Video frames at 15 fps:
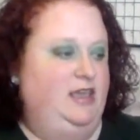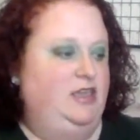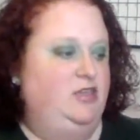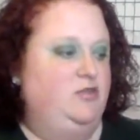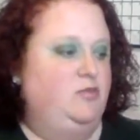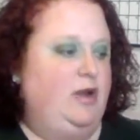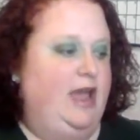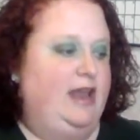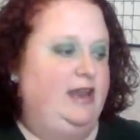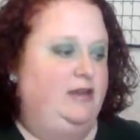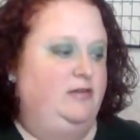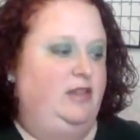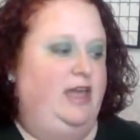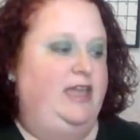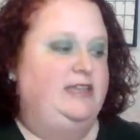you read
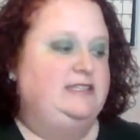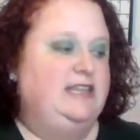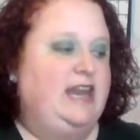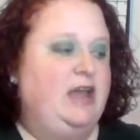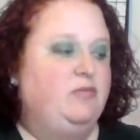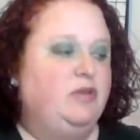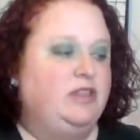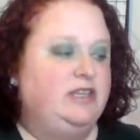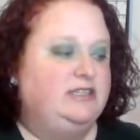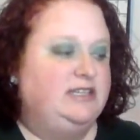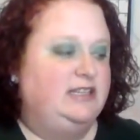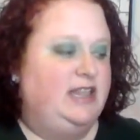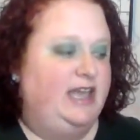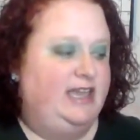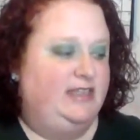and liked, and I really did
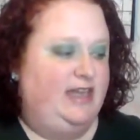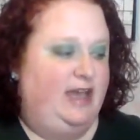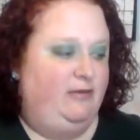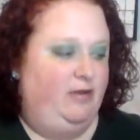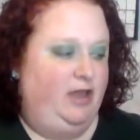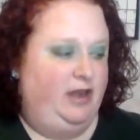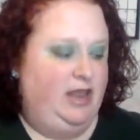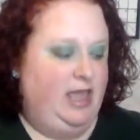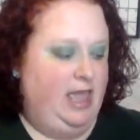like that one.